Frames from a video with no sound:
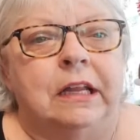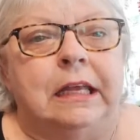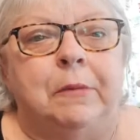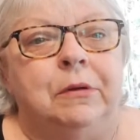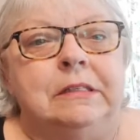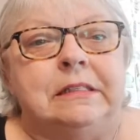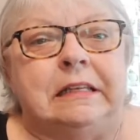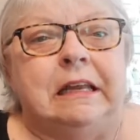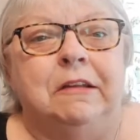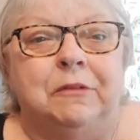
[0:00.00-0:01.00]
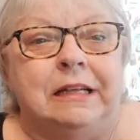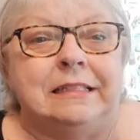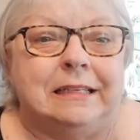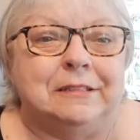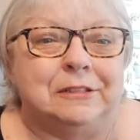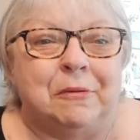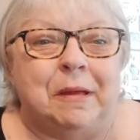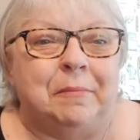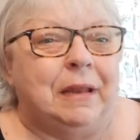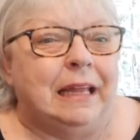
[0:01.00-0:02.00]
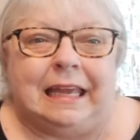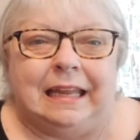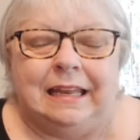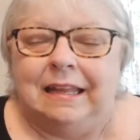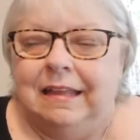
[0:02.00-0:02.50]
I keep wanting to sing it when I see a snowman, but I can't.